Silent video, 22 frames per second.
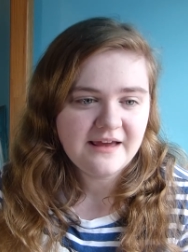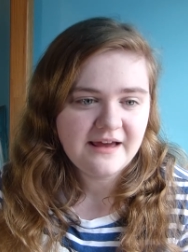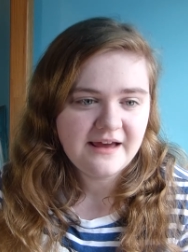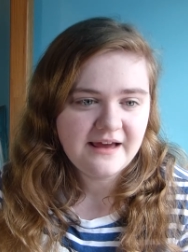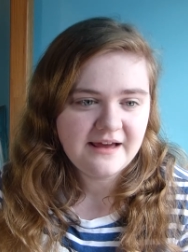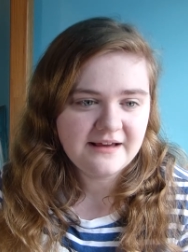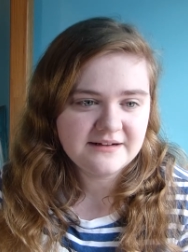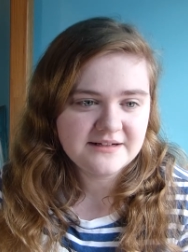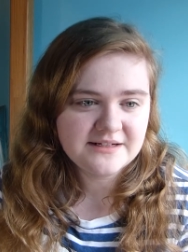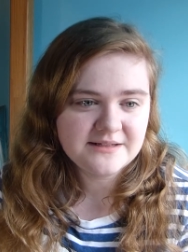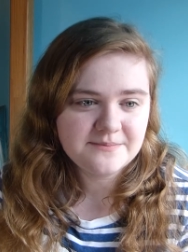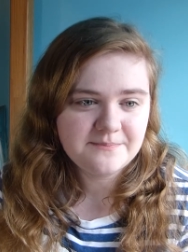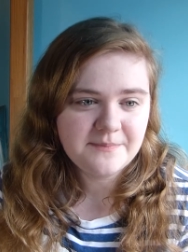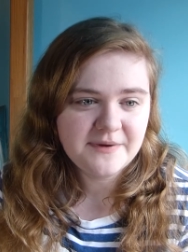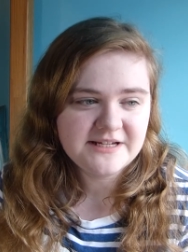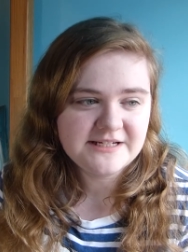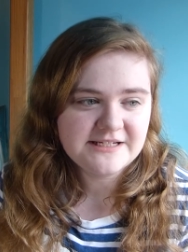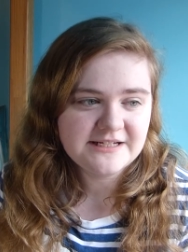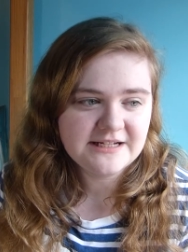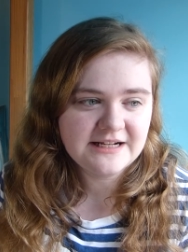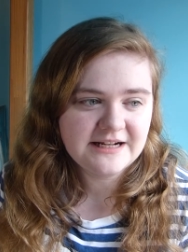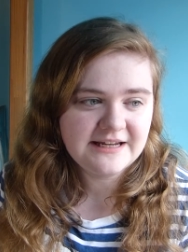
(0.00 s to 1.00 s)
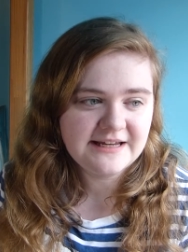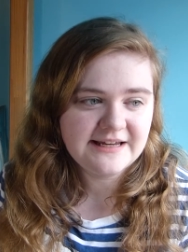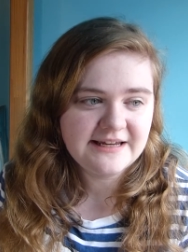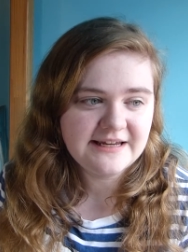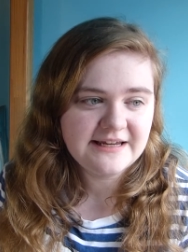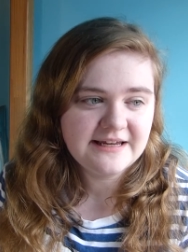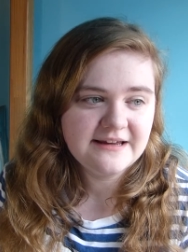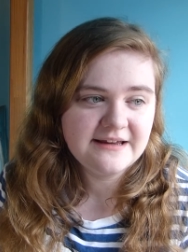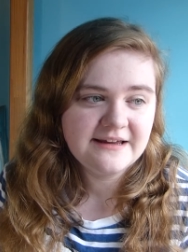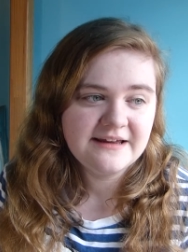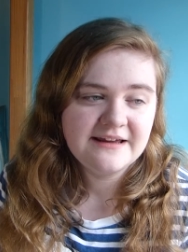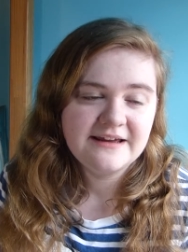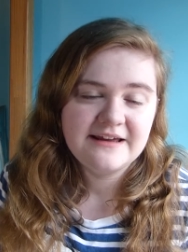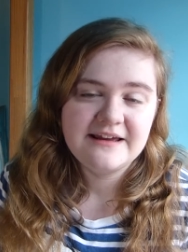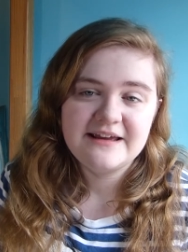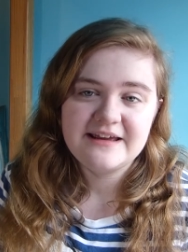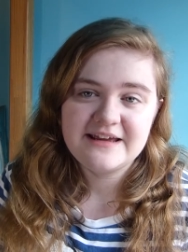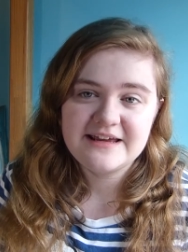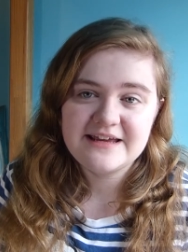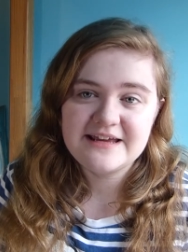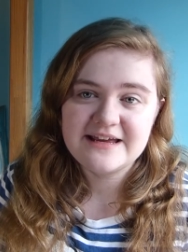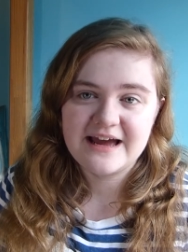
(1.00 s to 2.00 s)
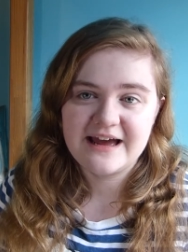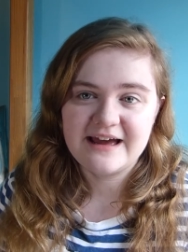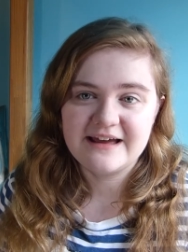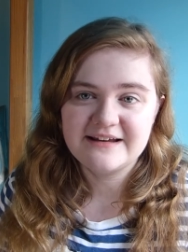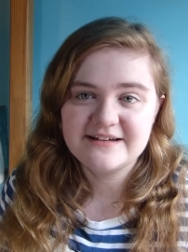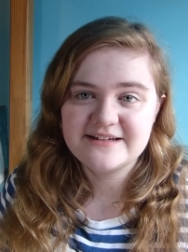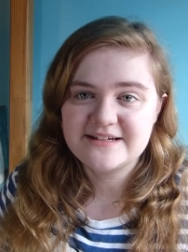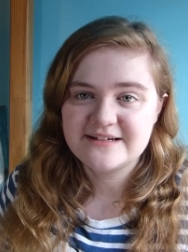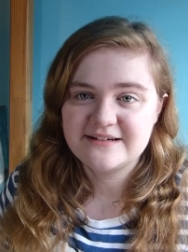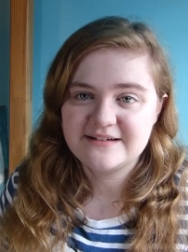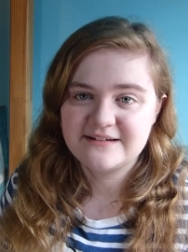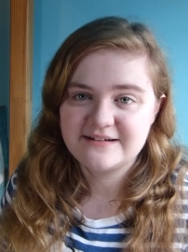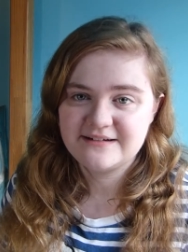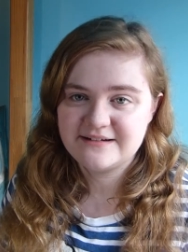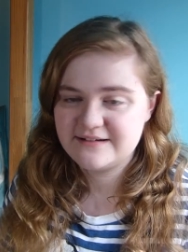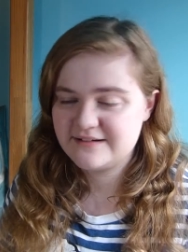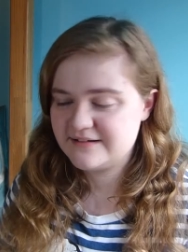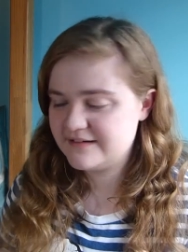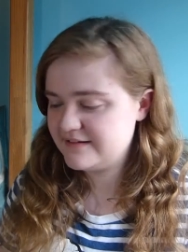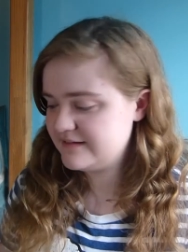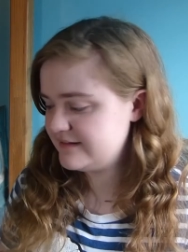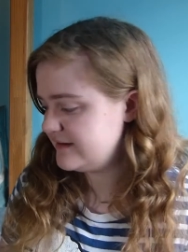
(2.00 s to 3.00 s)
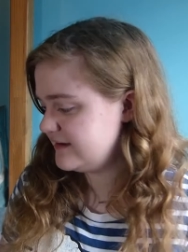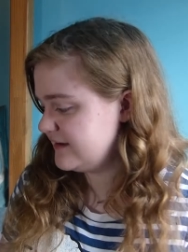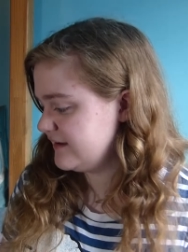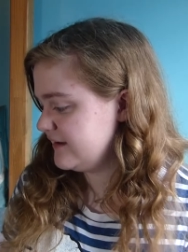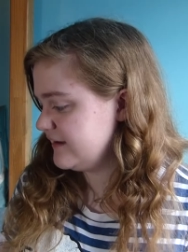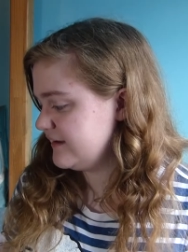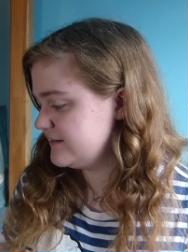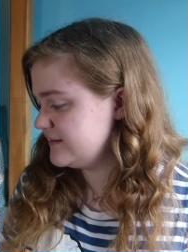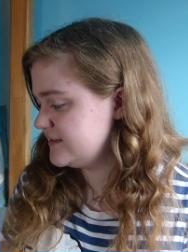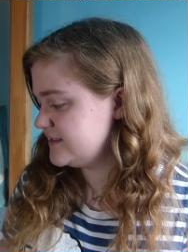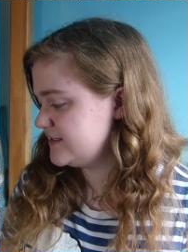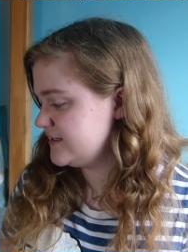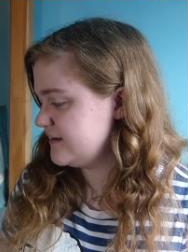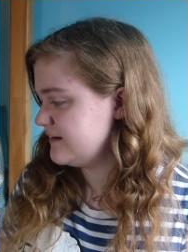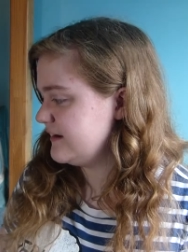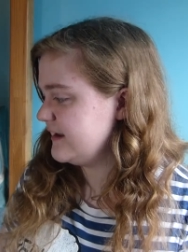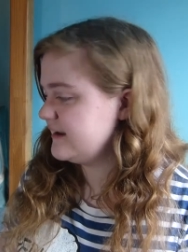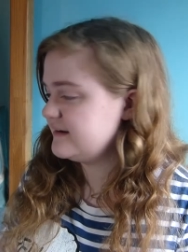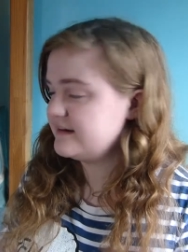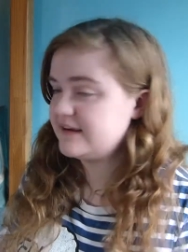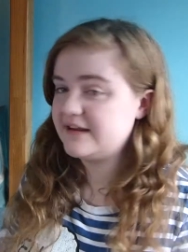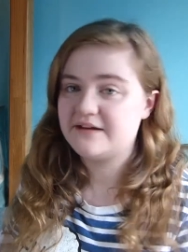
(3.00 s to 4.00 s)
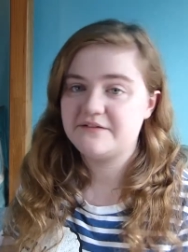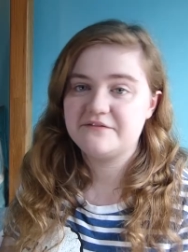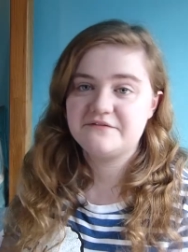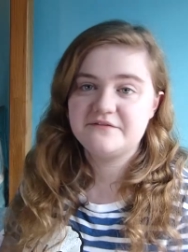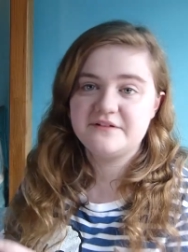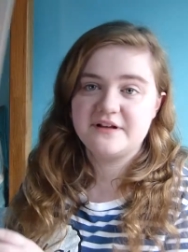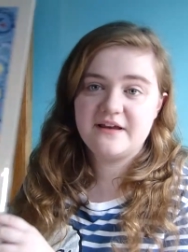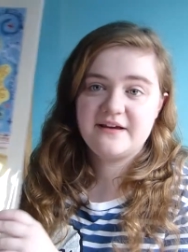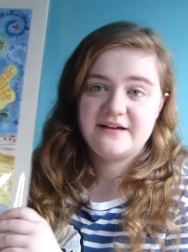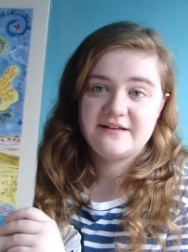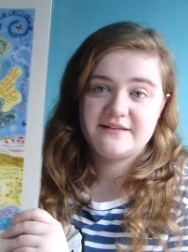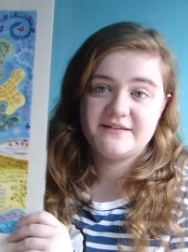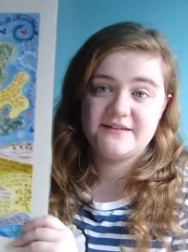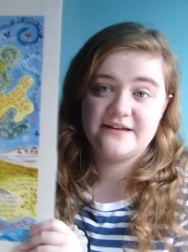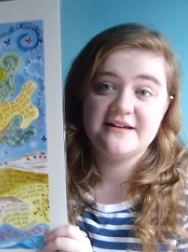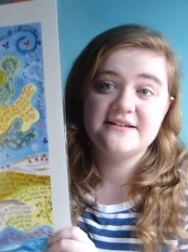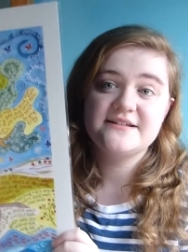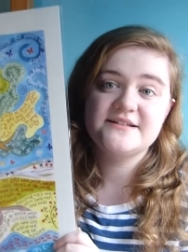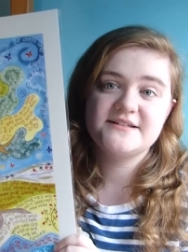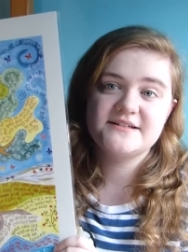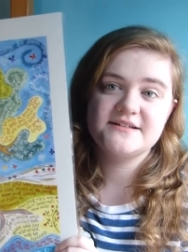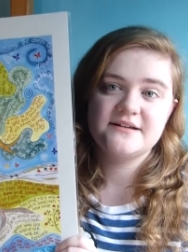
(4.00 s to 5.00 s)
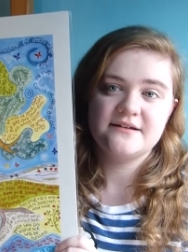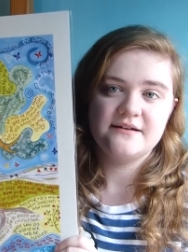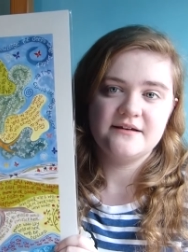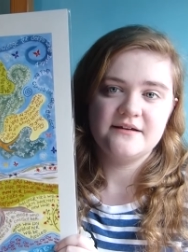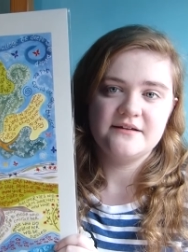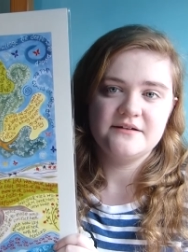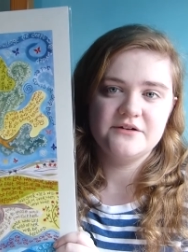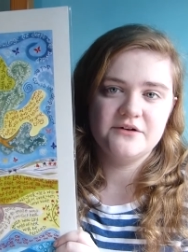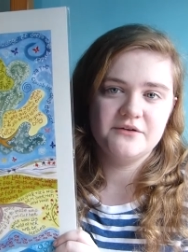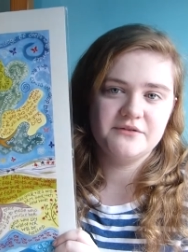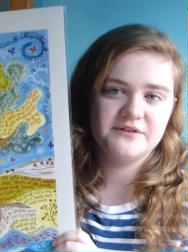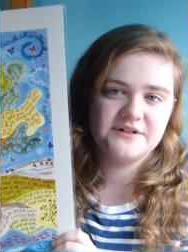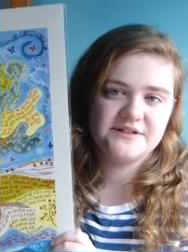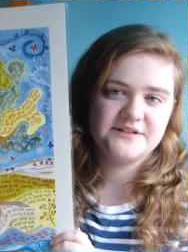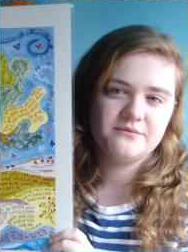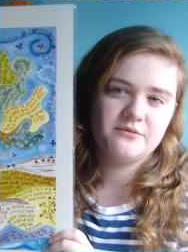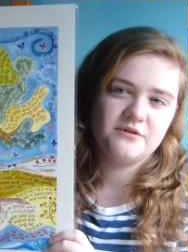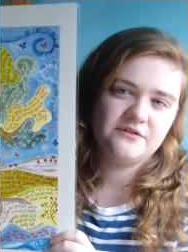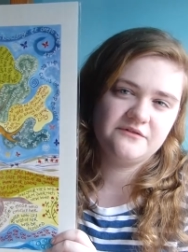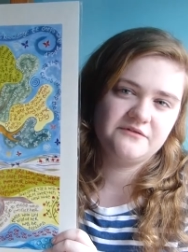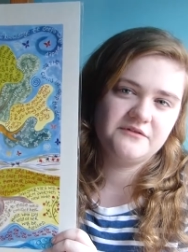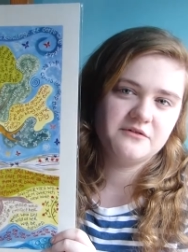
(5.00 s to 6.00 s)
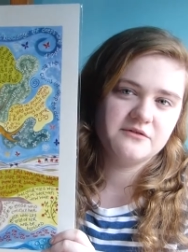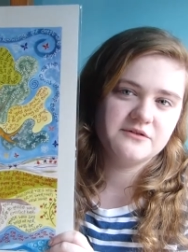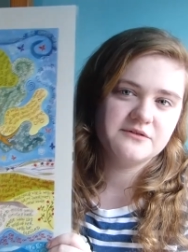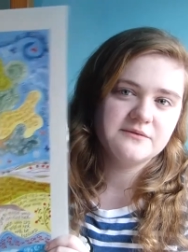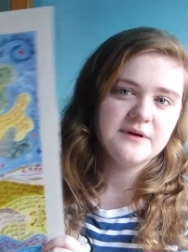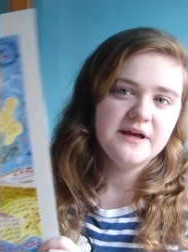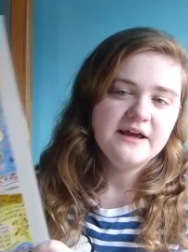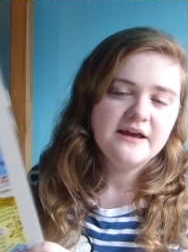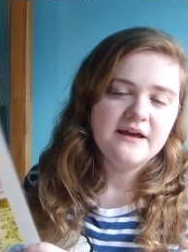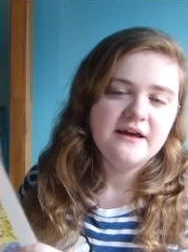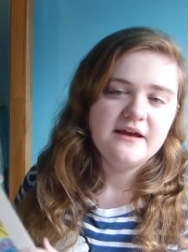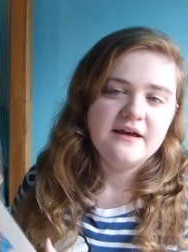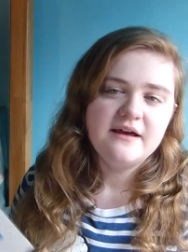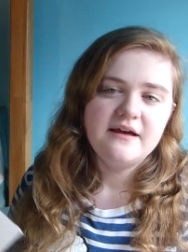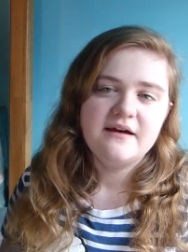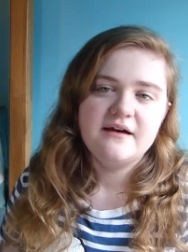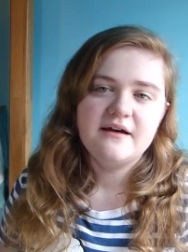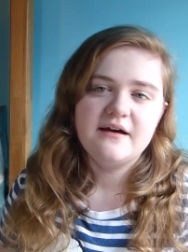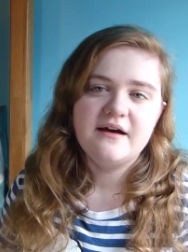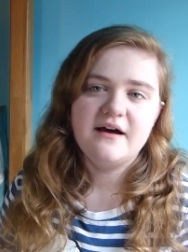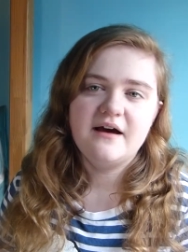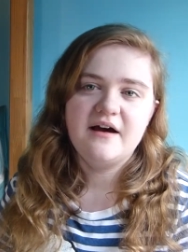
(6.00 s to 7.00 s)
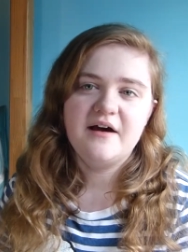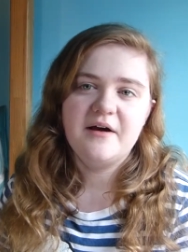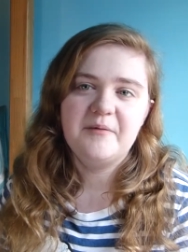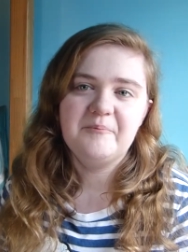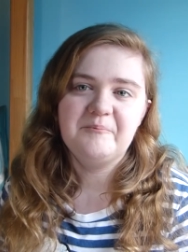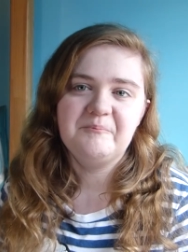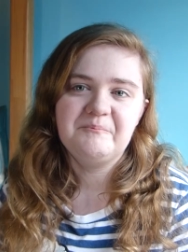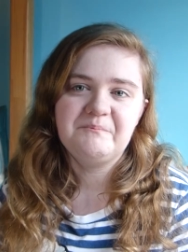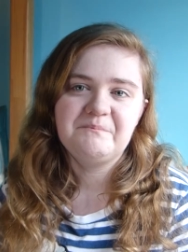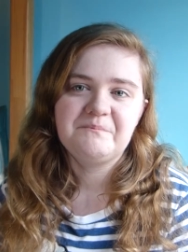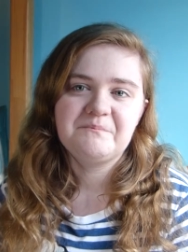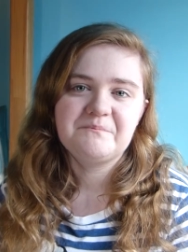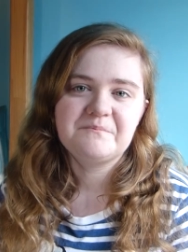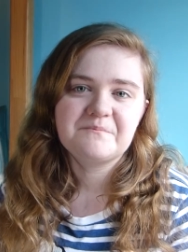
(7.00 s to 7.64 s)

And basically, he had, uh, the son had a gift like this. Not this one, of course um,